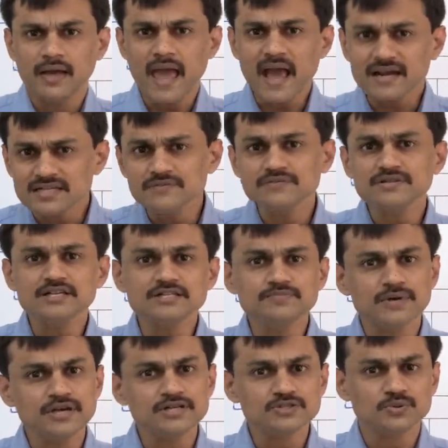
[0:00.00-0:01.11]
activities
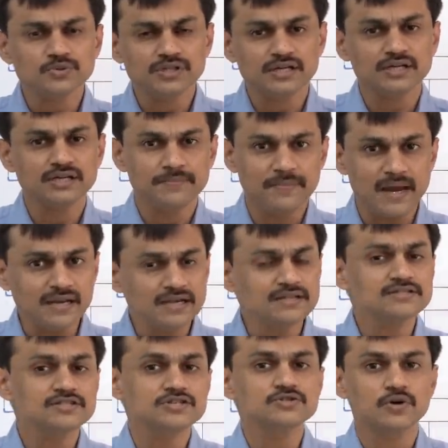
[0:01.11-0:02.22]
based on their
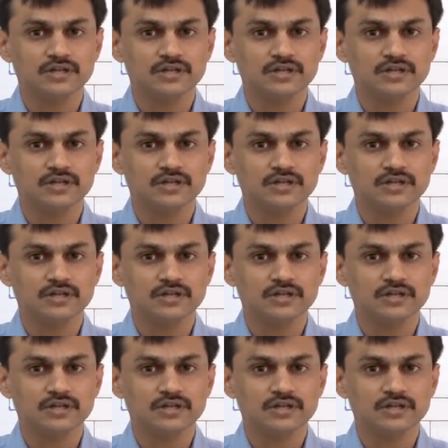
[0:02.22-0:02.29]
dependencies